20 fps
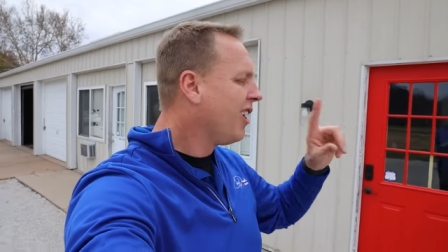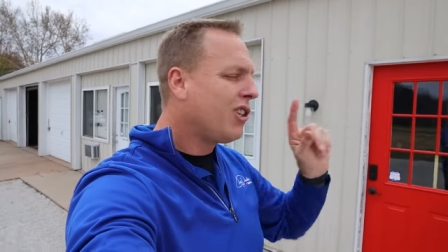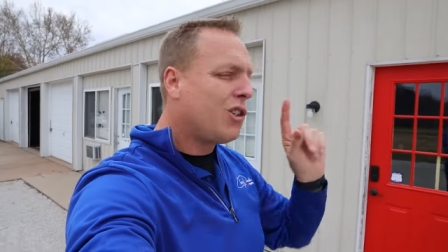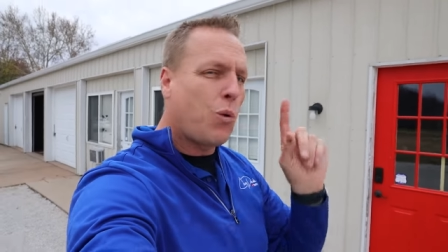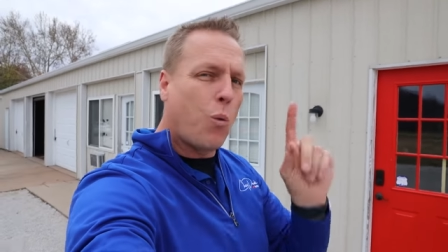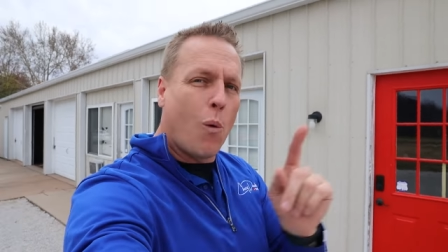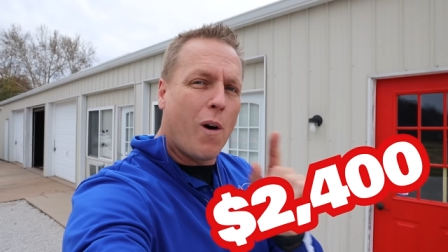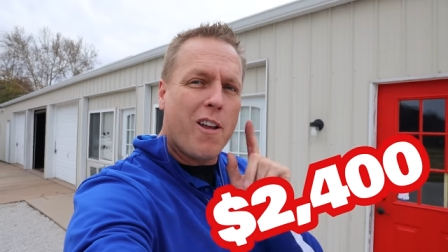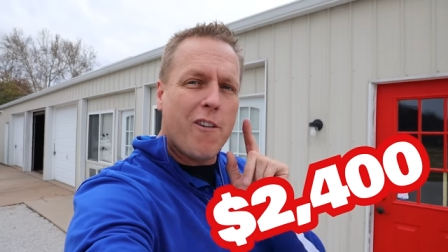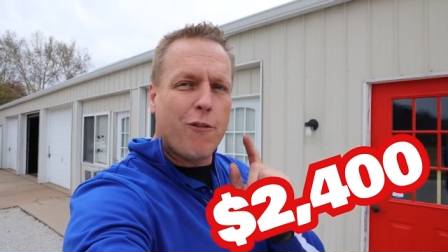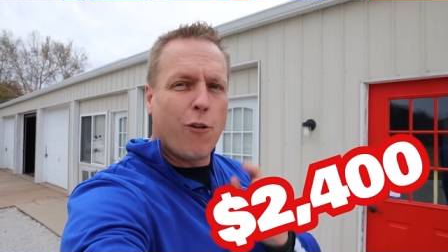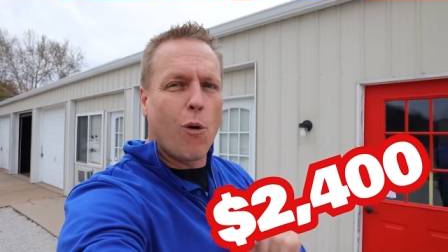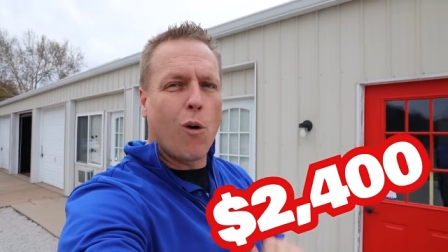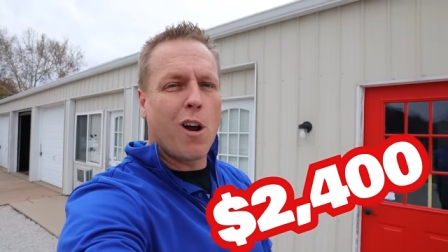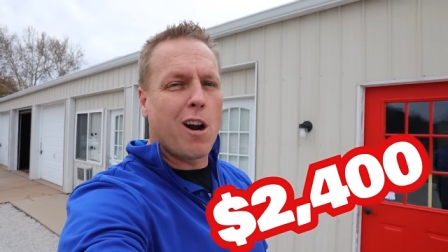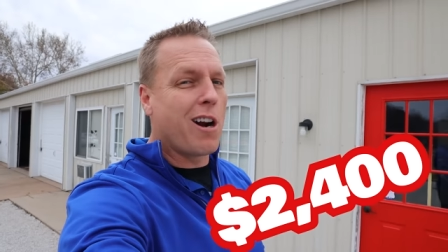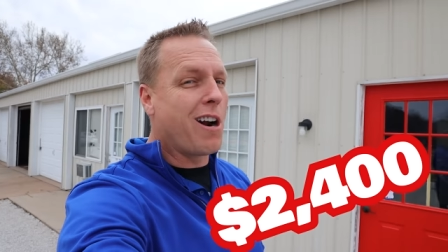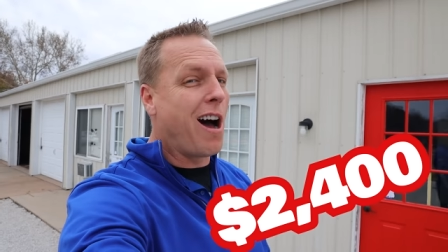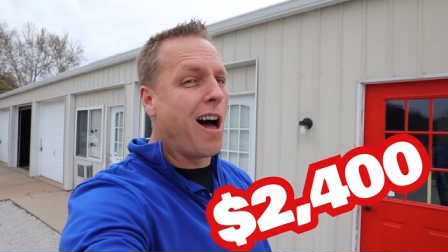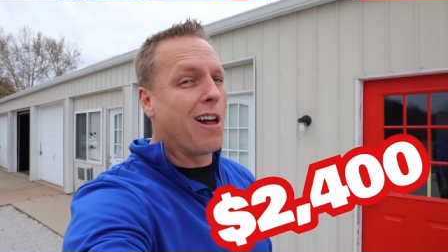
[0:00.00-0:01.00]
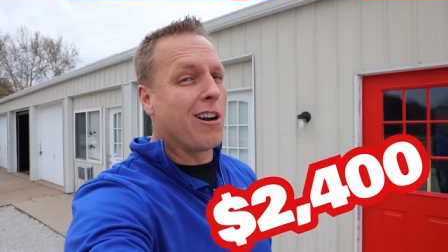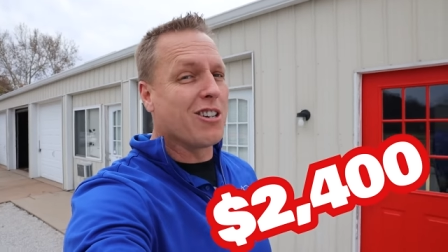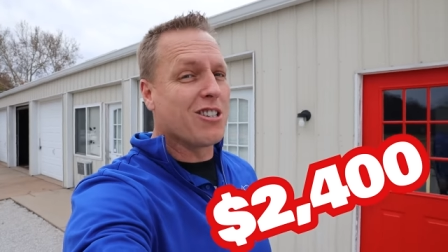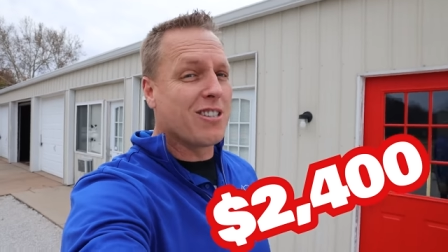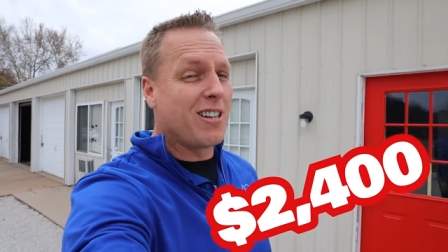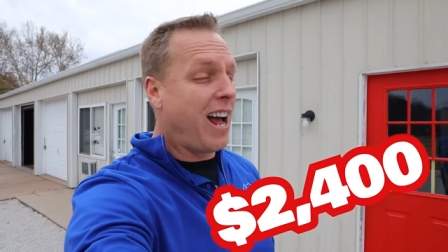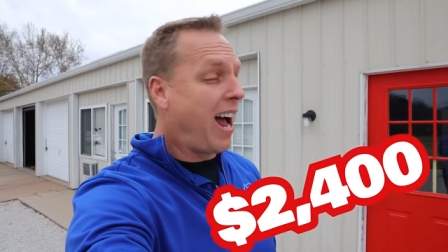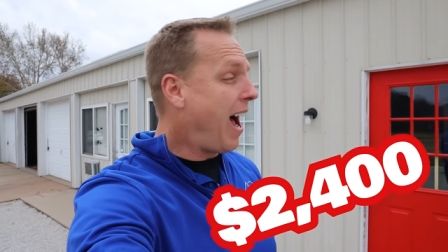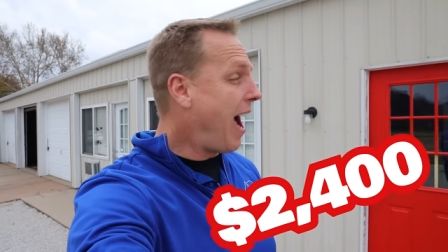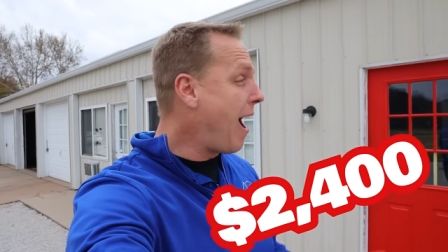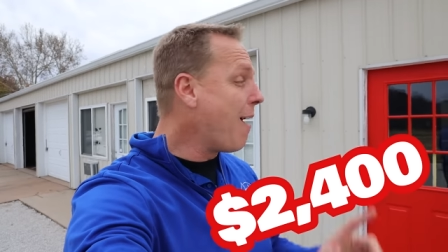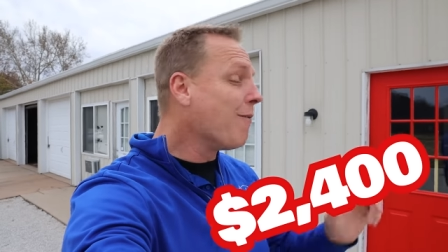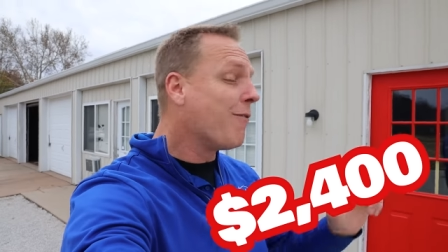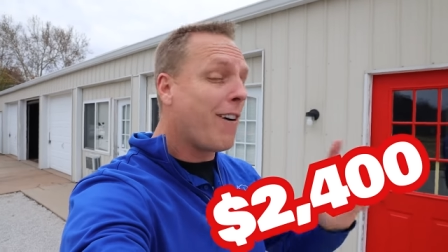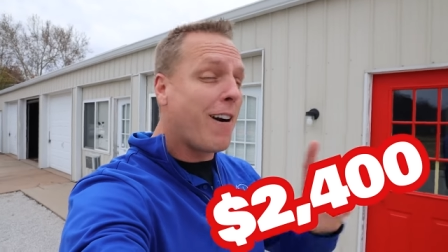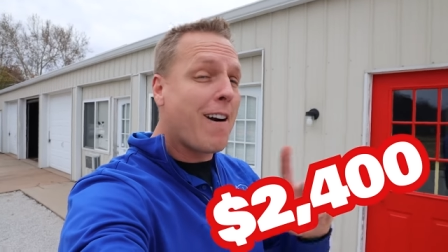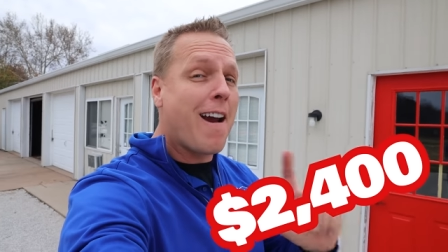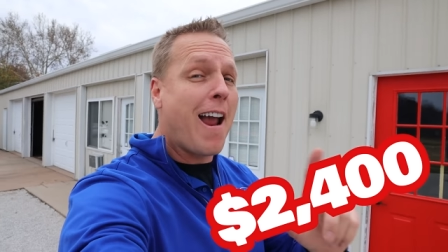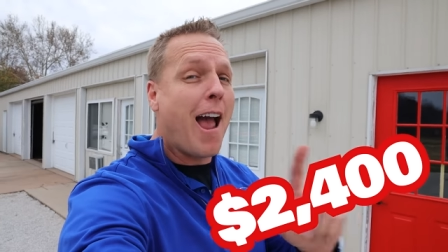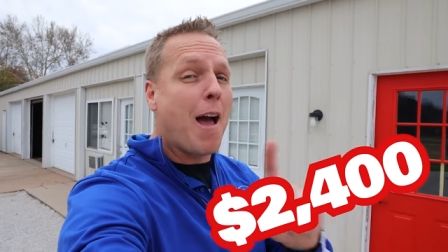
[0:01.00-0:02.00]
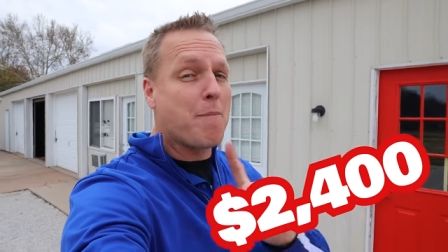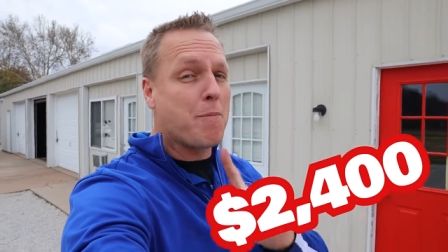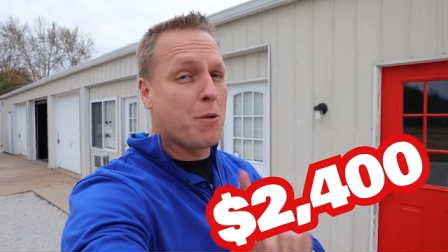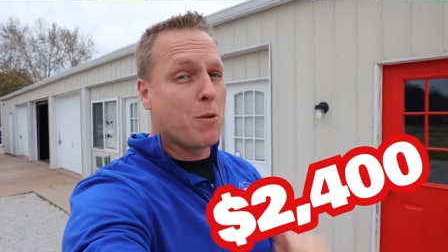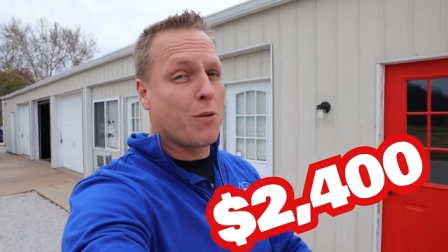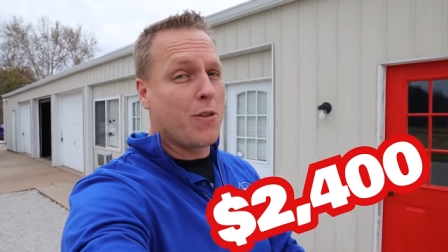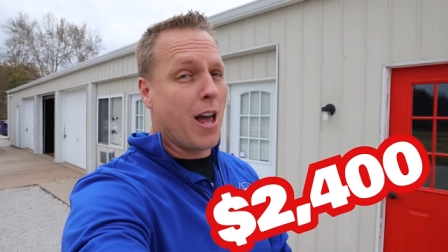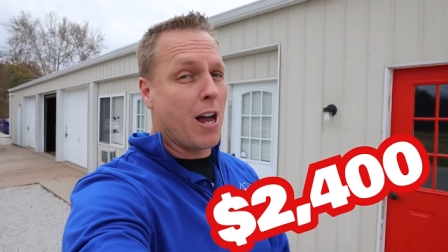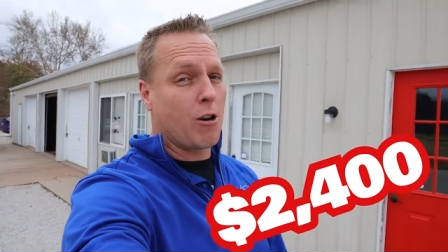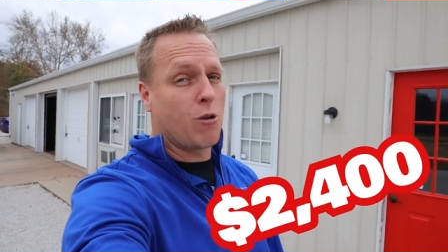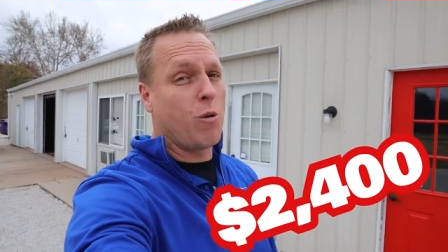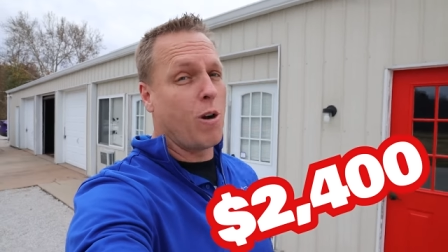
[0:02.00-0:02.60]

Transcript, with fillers: twenty-four hundred dollars. I'm very happy with that